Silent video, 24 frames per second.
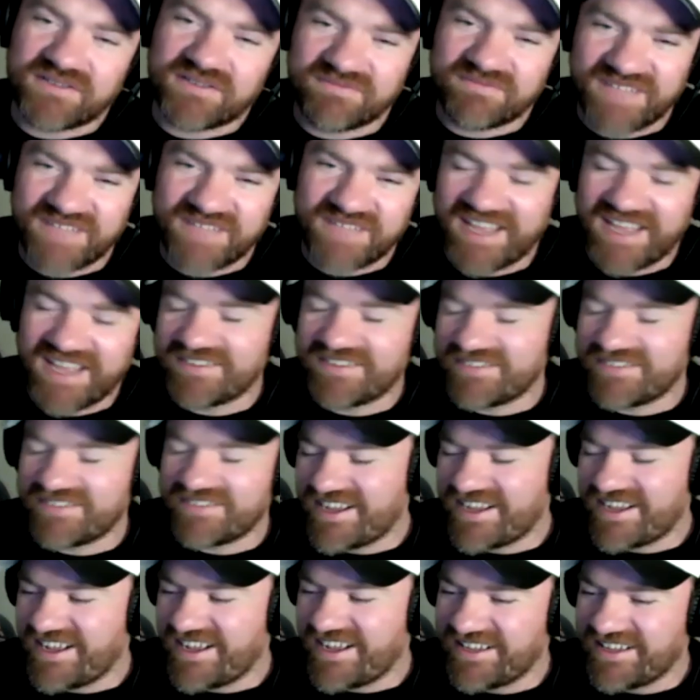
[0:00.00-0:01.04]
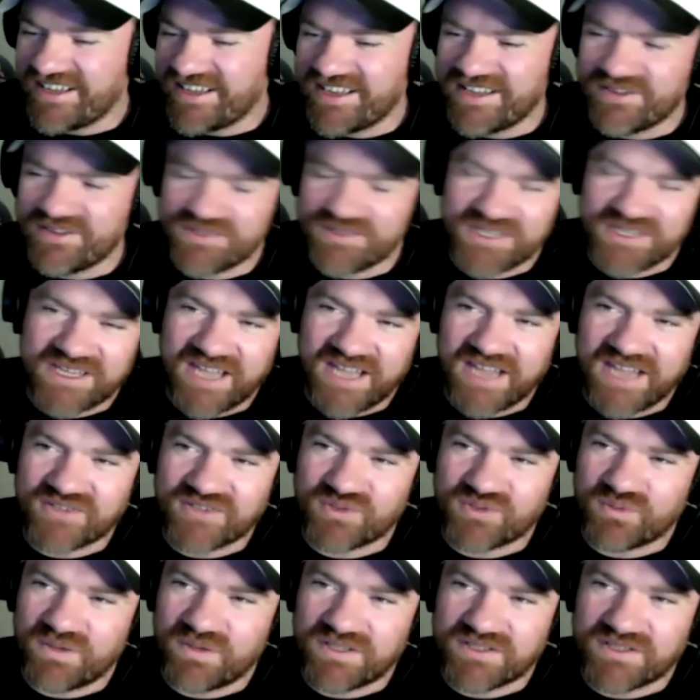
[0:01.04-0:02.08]
and then there was the
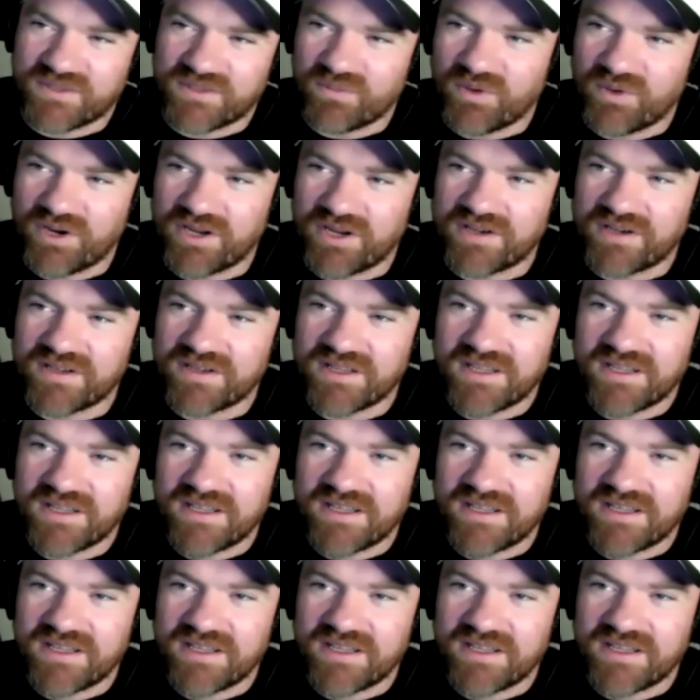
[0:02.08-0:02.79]
occasional ones that wanted